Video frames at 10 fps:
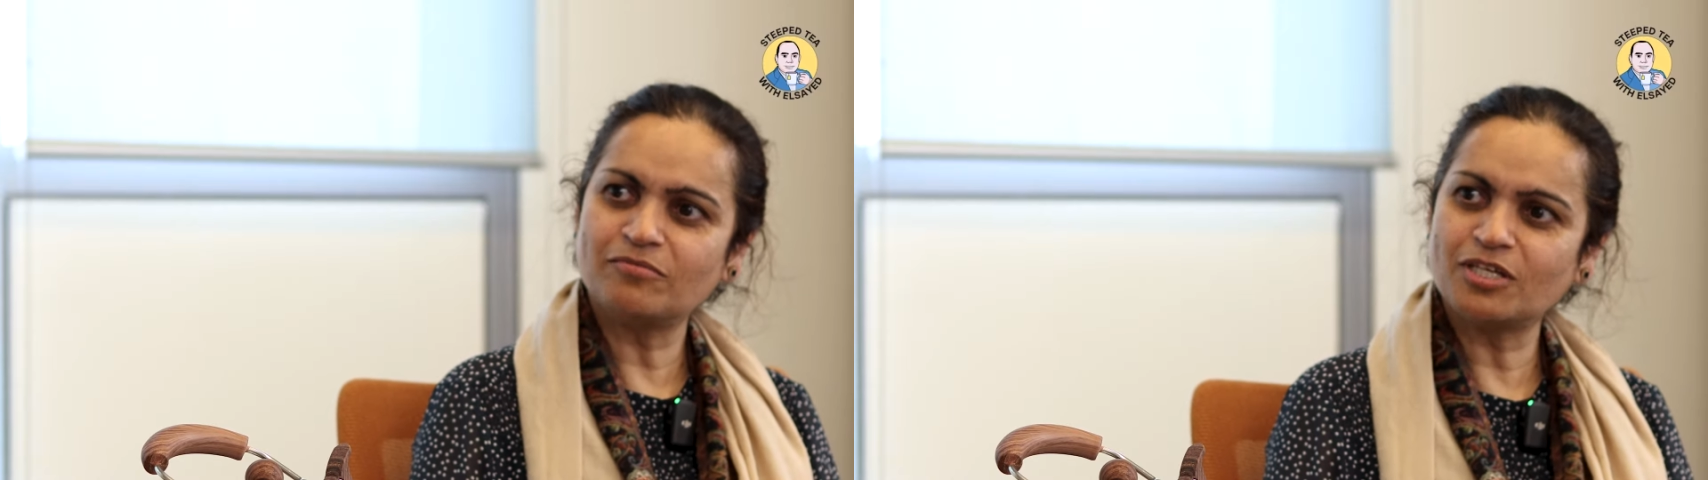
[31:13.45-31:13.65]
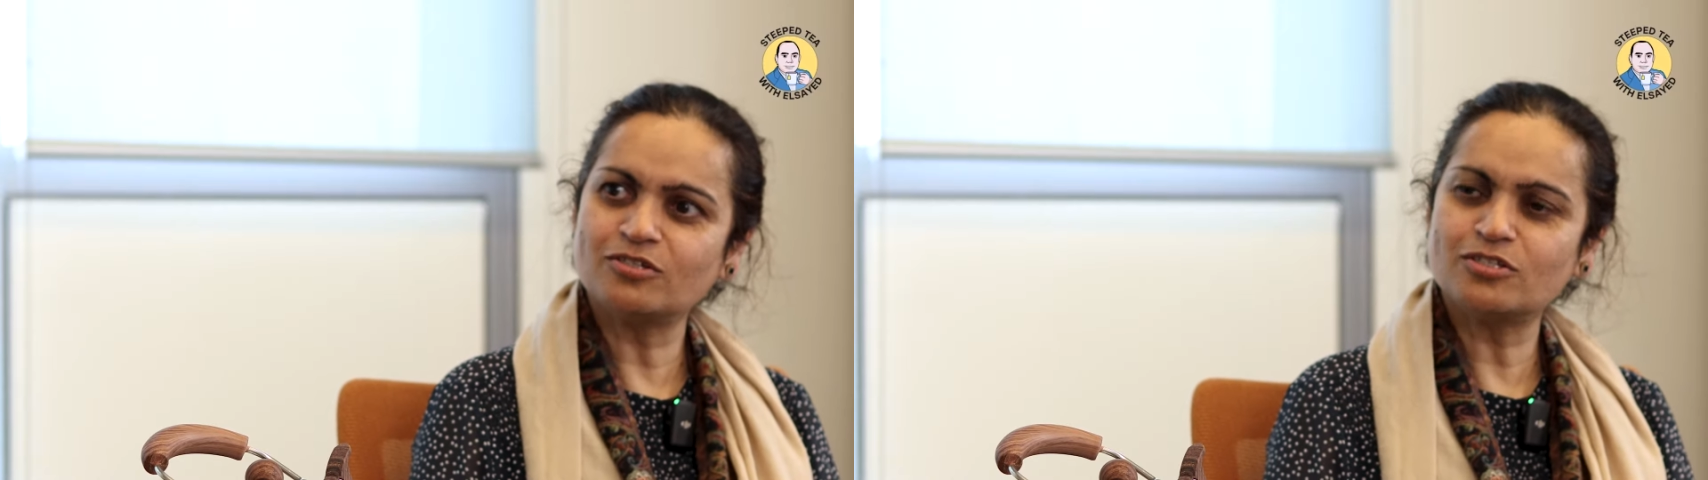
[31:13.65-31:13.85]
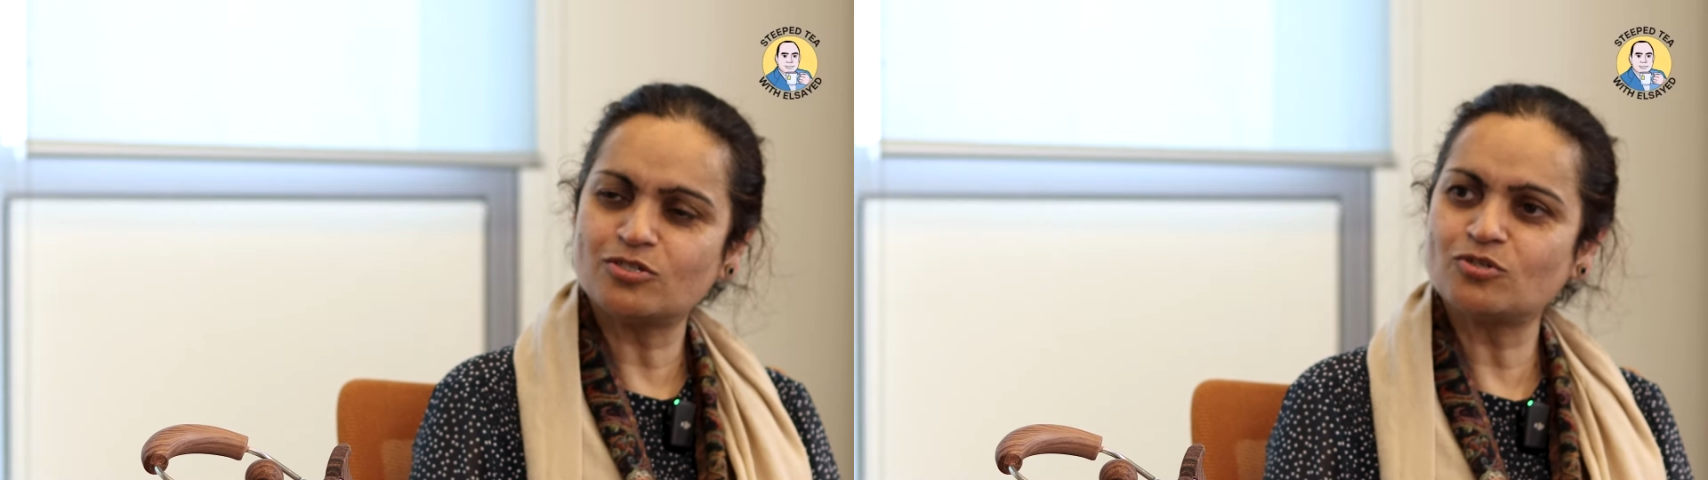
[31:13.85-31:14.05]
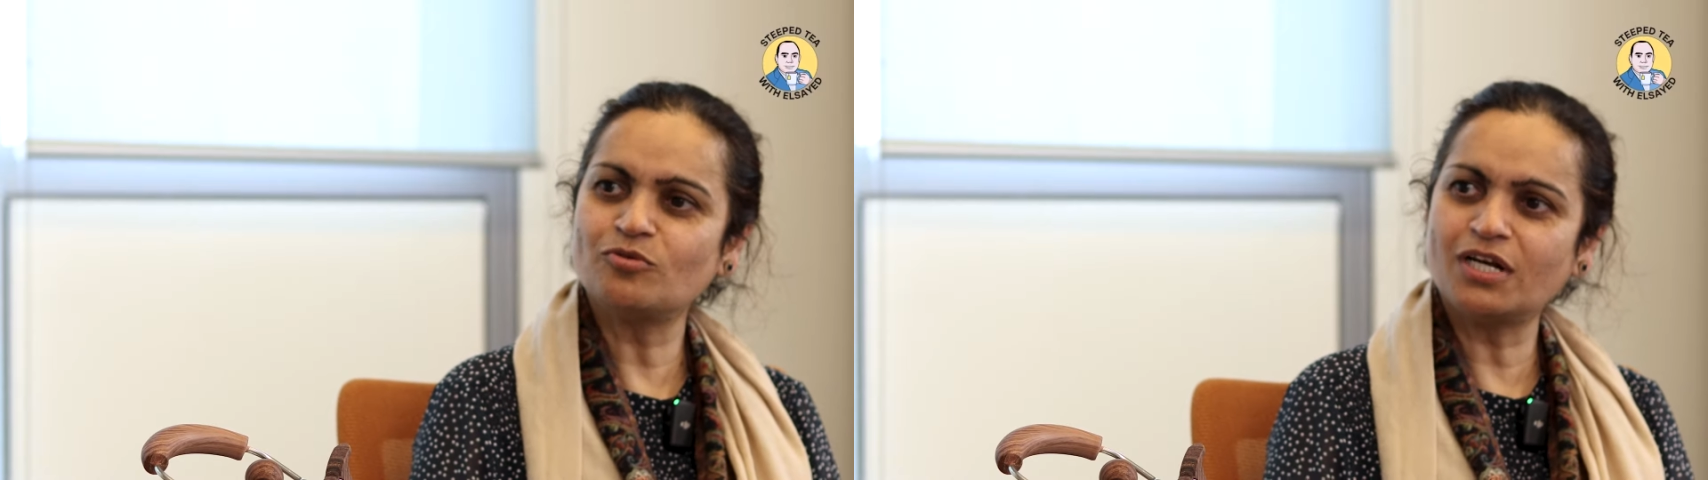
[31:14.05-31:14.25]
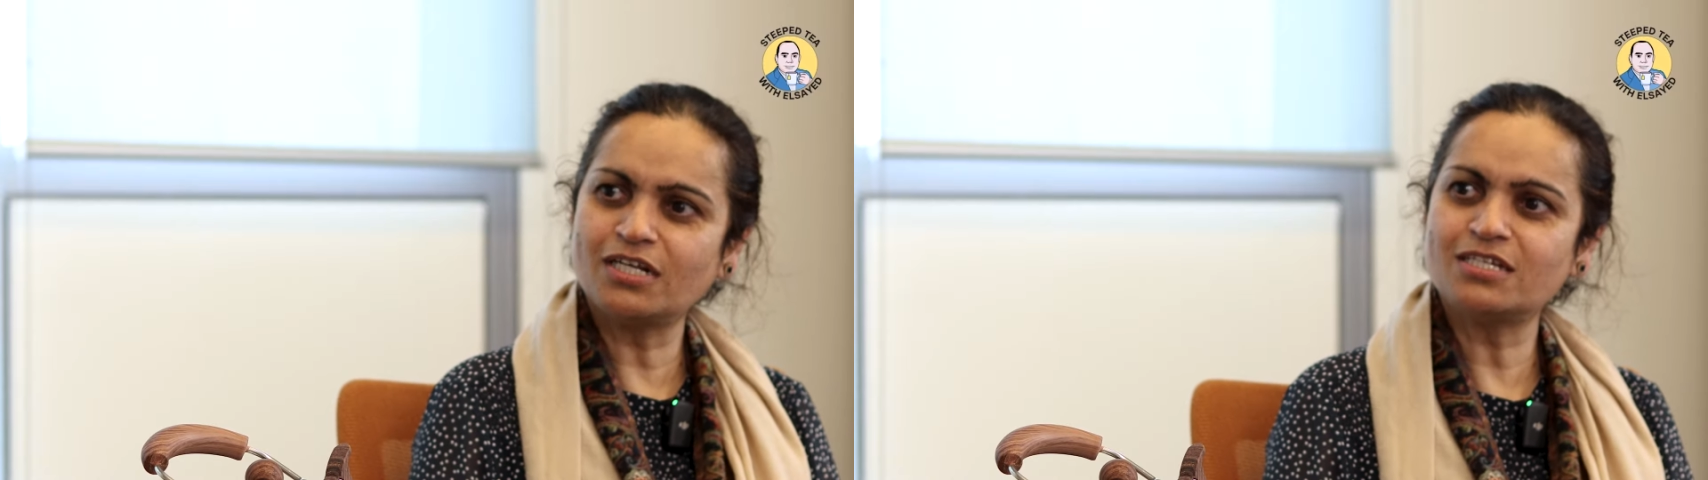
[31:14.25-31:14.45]
because the
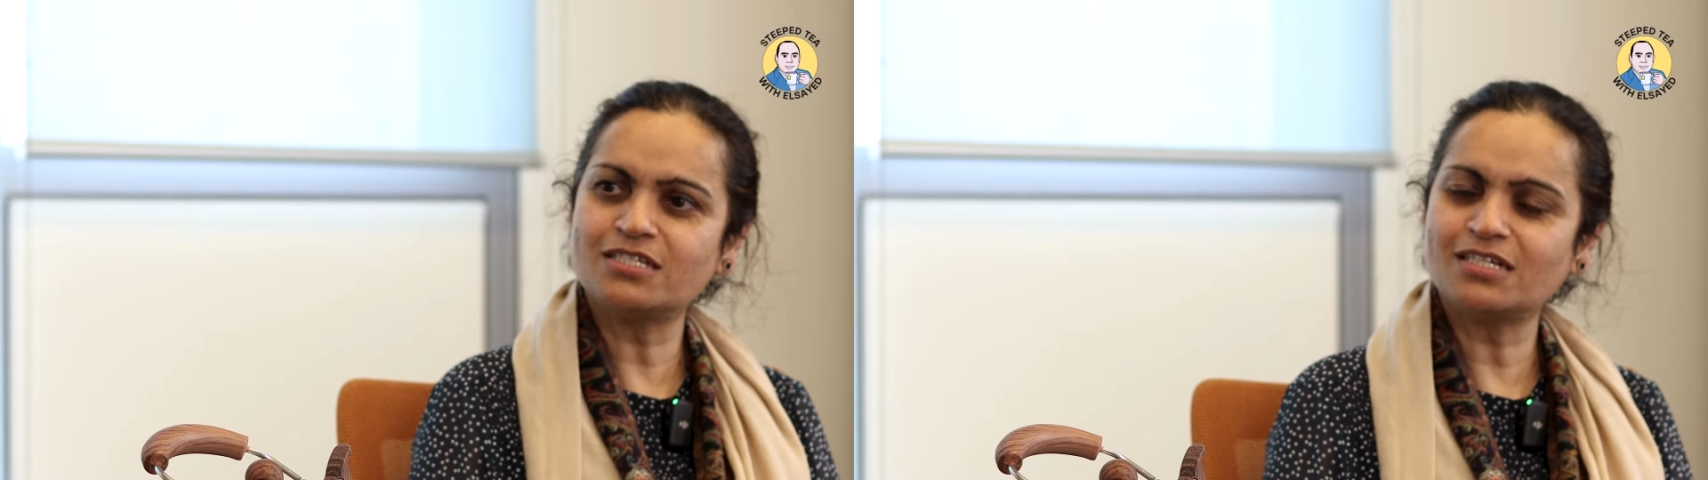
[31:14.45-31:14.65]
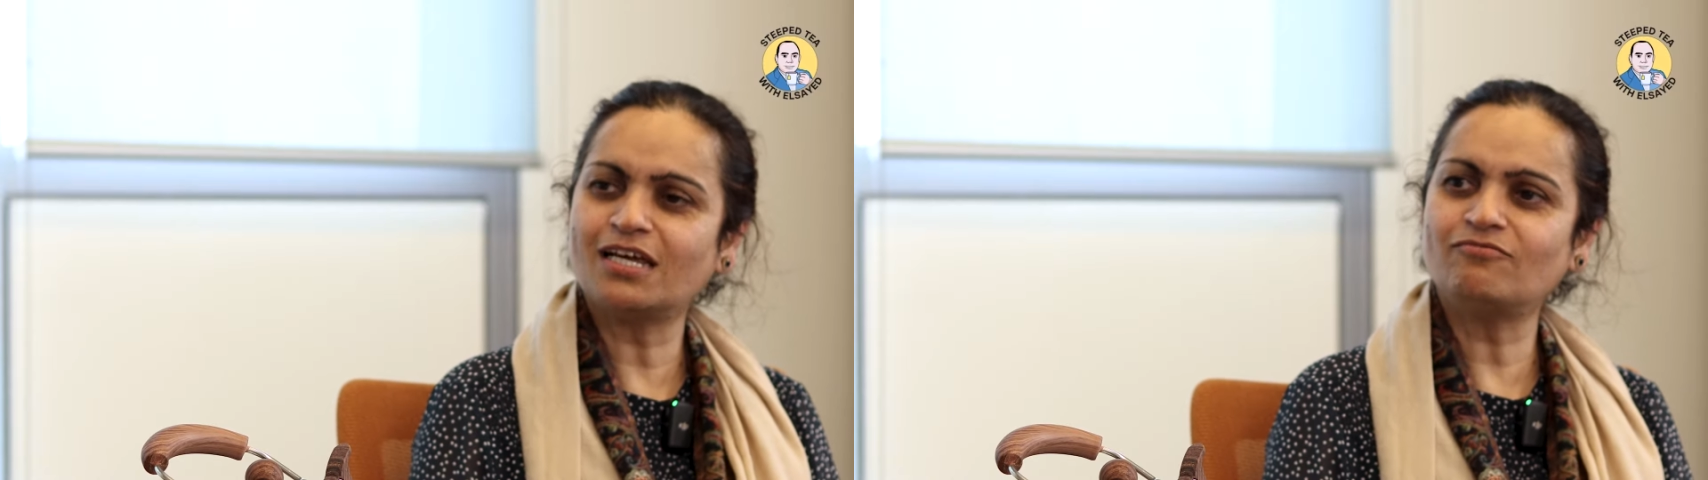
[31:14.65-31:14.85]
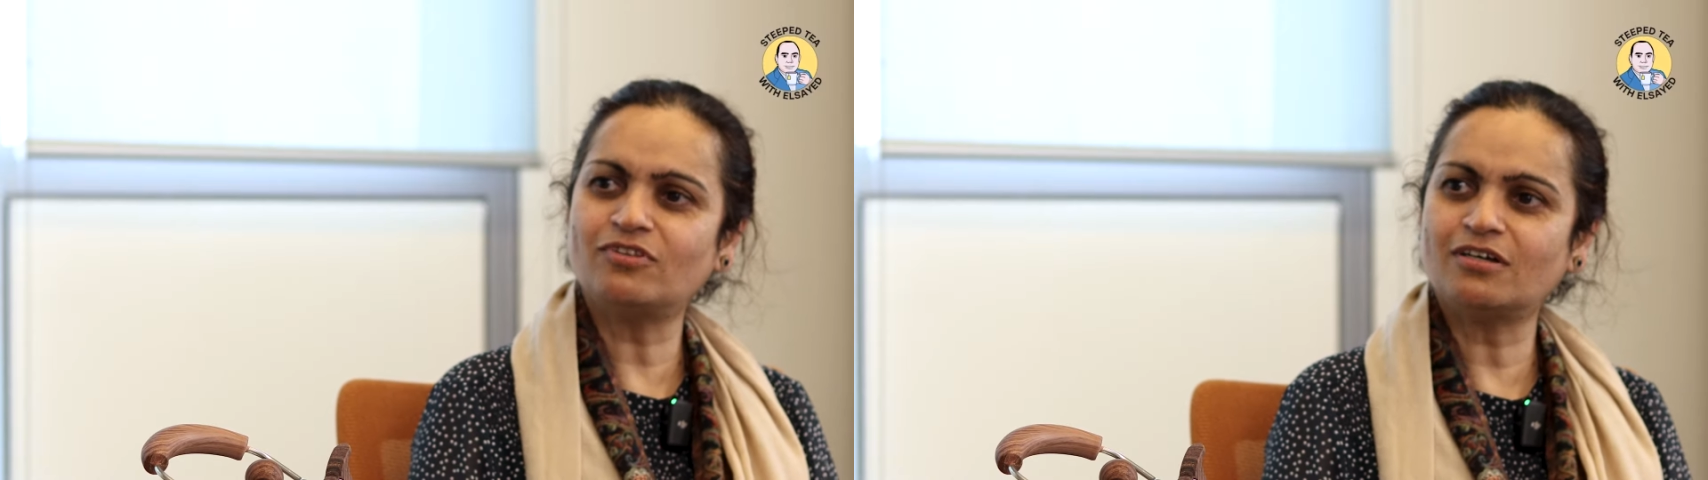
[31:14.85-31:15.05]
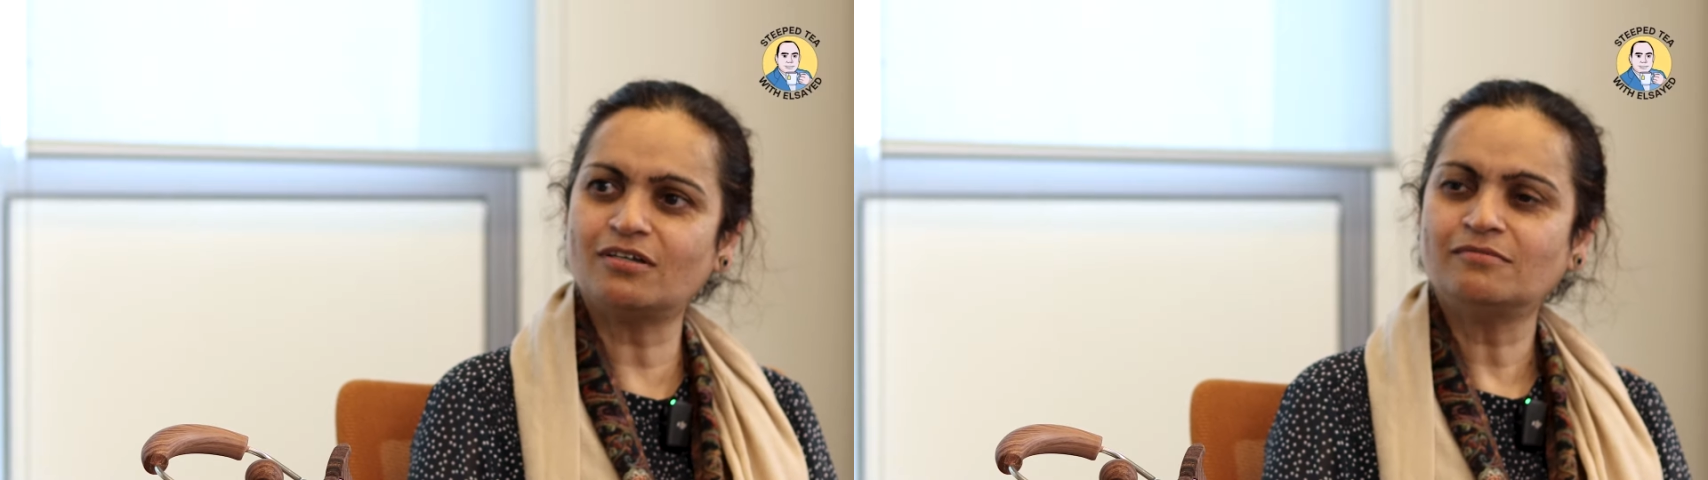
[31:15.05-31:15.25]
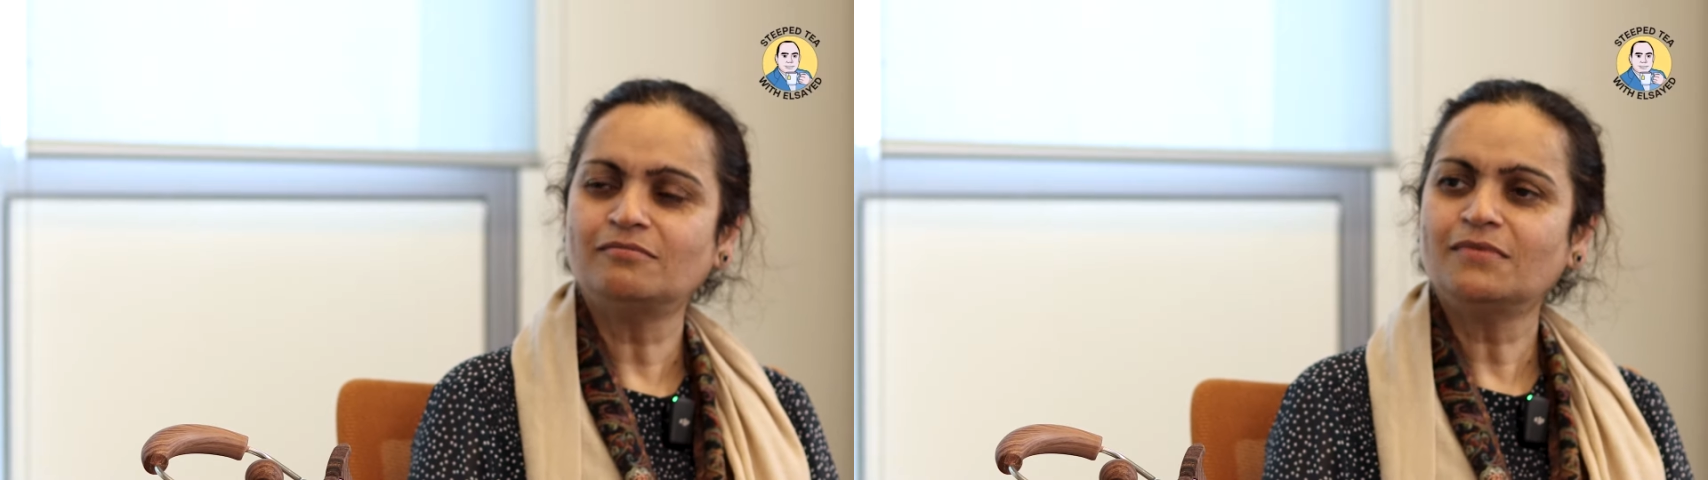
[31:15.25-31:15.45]
student doesn't have the